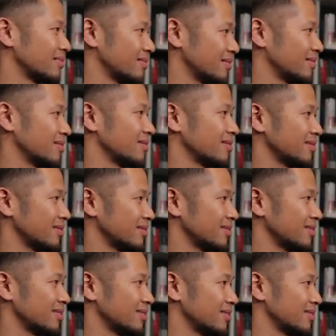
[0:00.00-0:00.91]

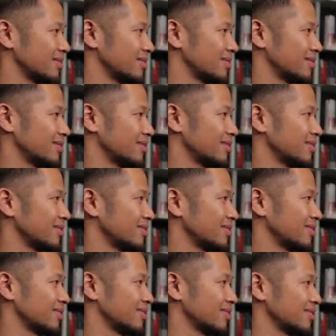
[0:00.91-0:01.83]

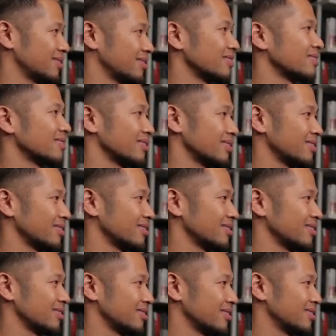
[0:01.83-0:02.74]

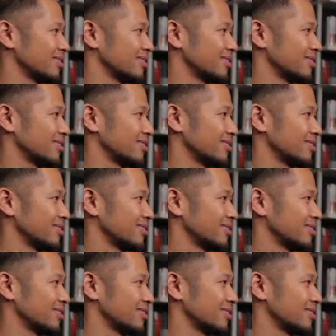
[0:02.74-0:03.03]
This person isn't speaking.